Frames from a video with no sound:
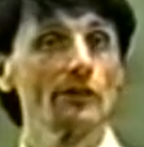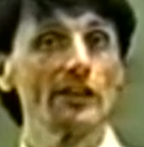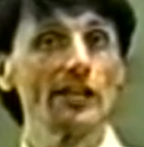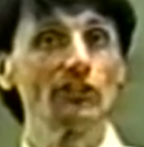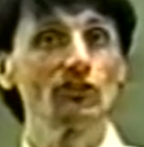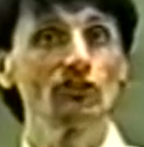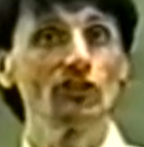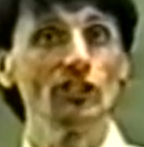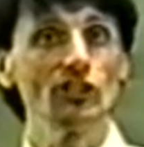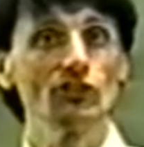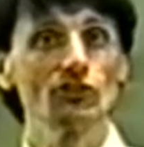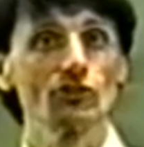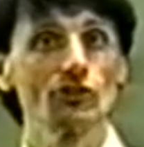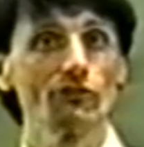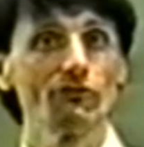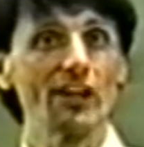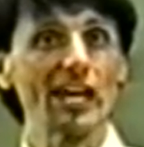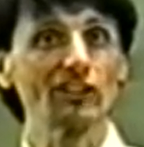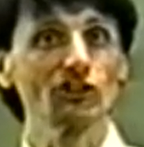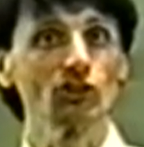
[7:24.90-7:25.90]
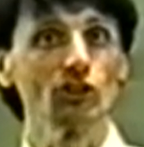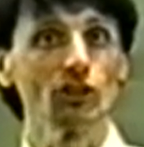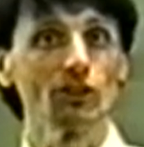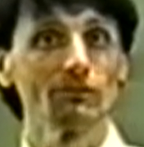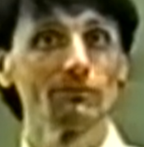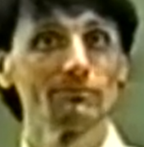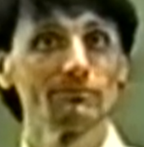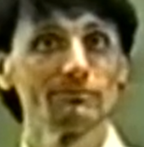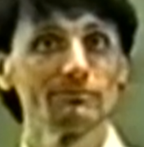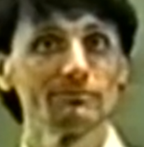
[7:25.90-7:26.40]
They seized your
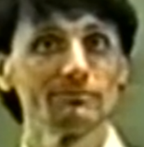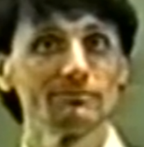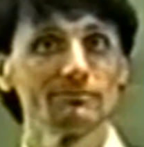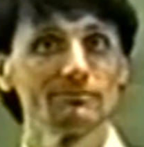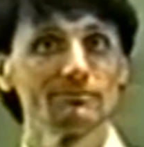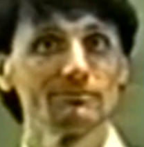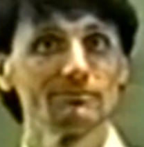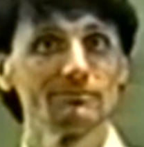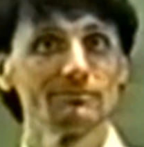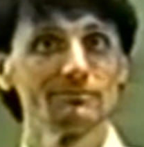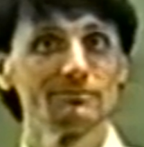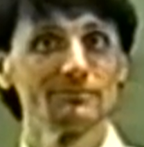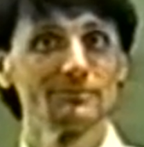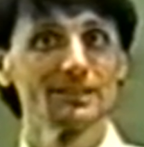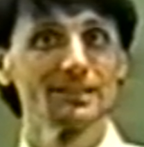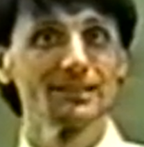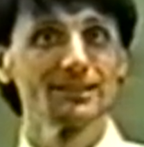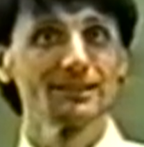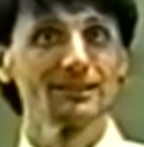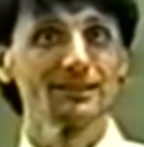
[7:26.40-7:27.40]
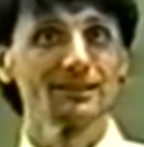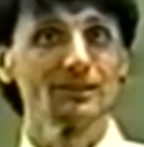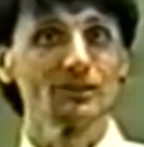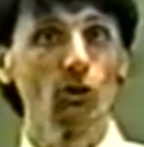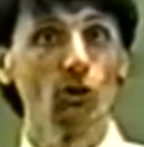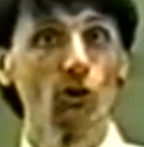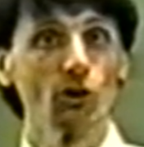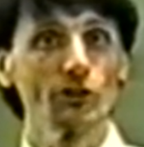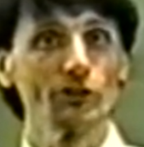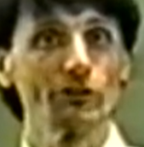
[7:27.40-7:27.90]
vessel
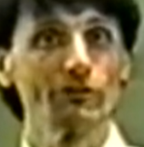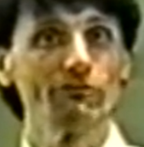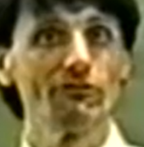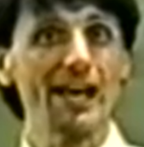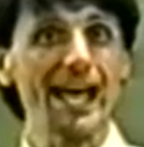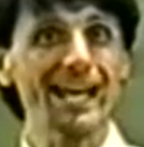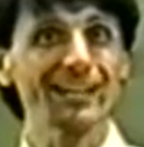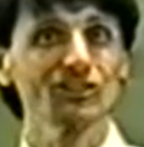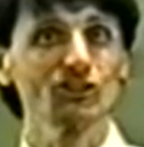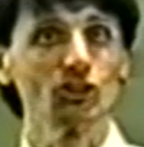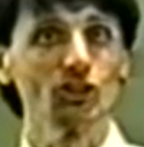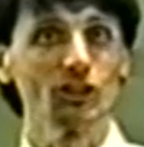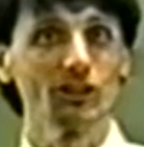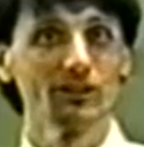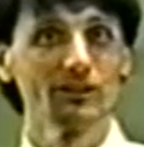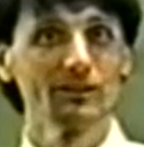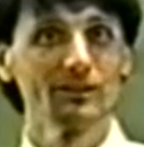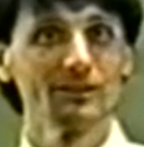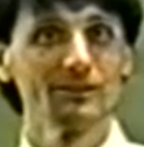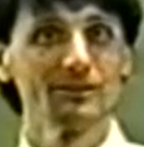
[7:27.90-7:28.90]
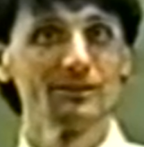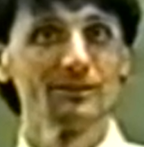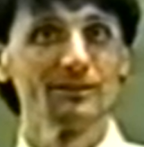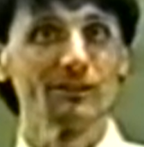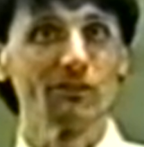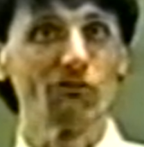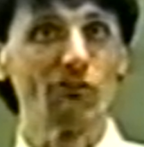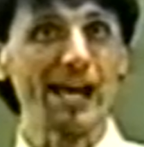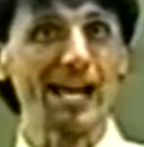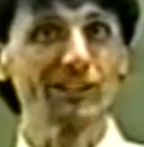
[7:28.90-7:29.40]
or your vassal.
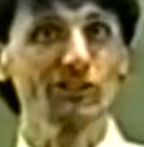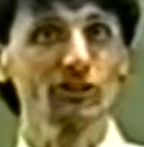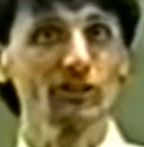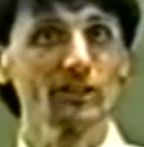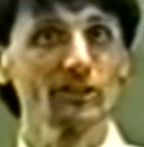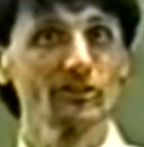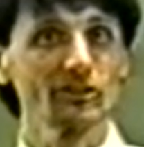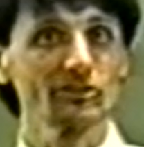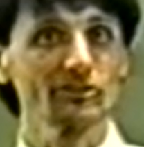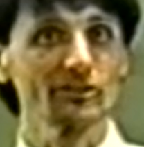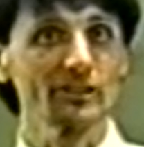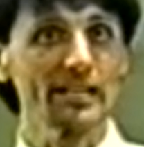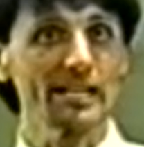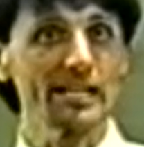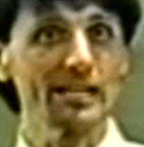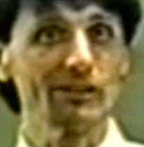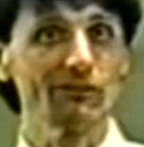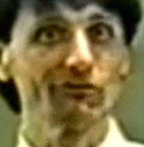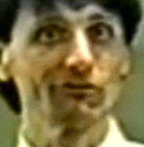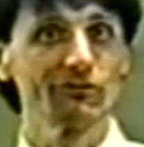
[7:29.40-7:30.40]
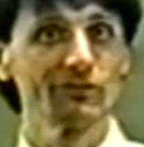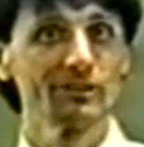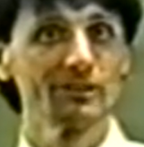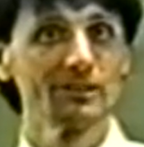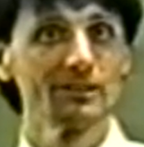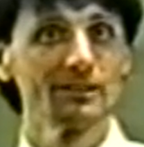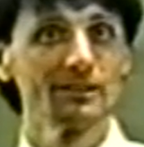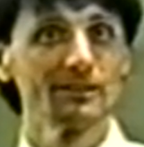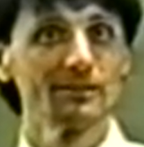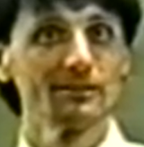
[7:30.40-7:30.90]
A vassal is a slave.
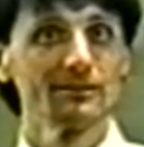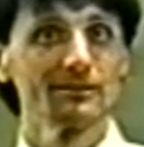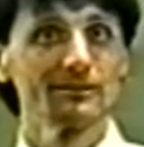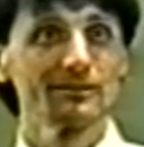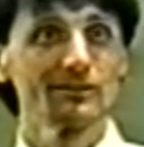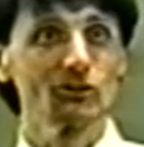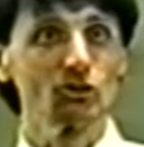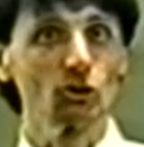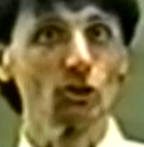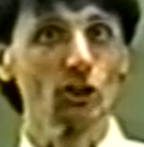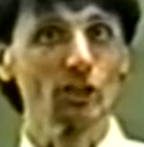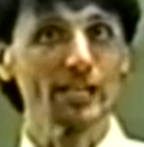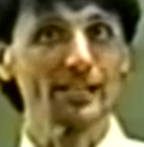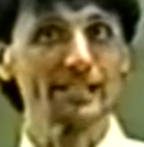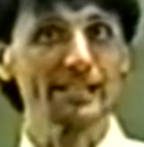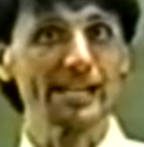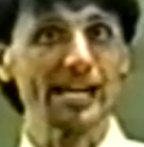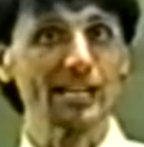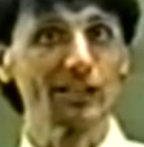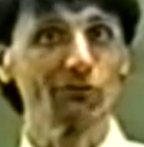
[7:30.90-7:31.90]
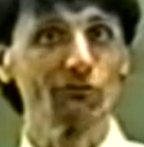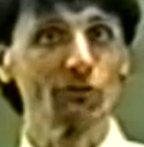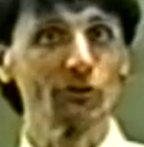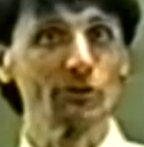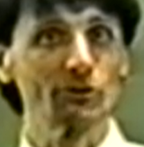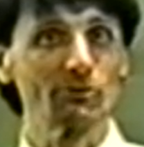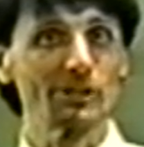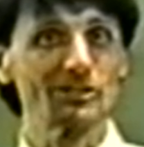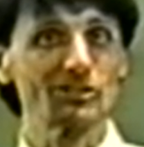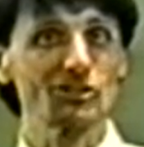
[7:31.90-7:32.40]
You'll look on the
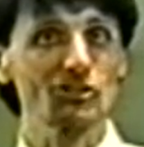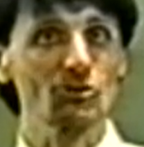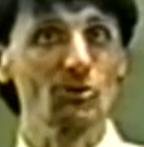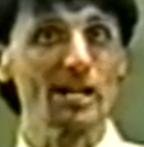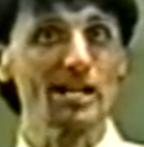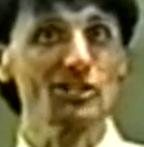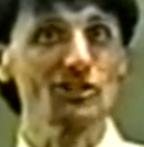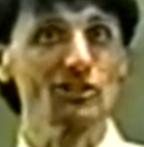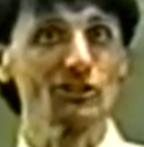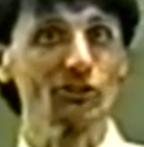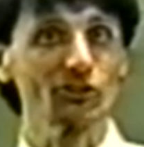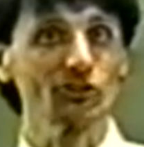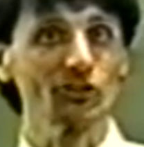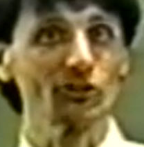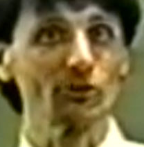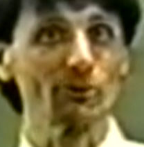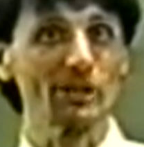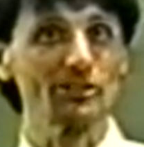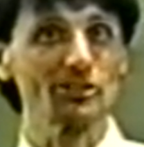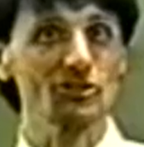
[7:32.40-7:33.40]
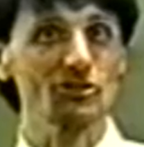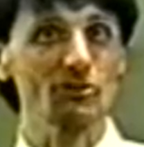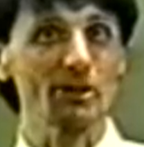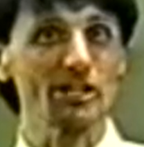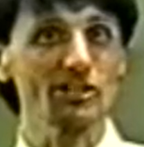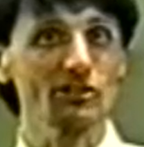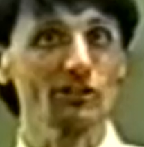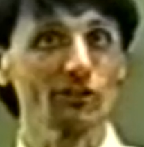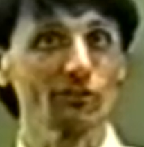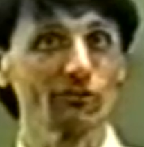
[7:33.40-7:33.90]
California registration, you'll see the
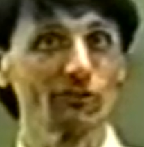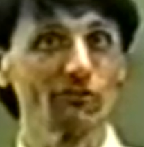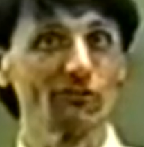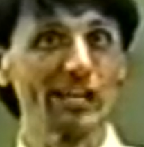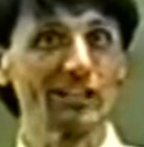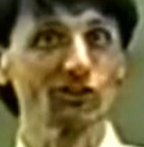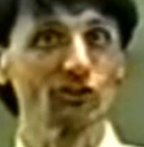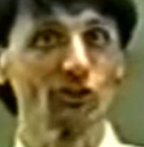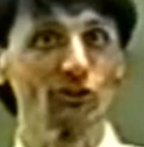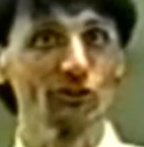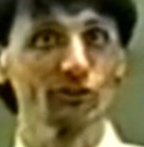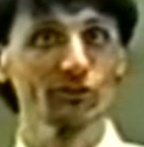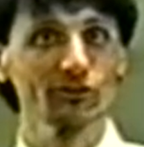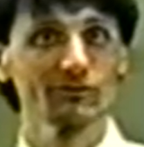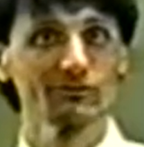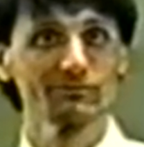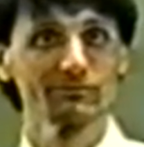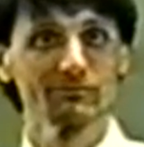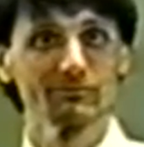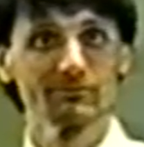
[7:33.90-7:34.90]
registration is for vessels.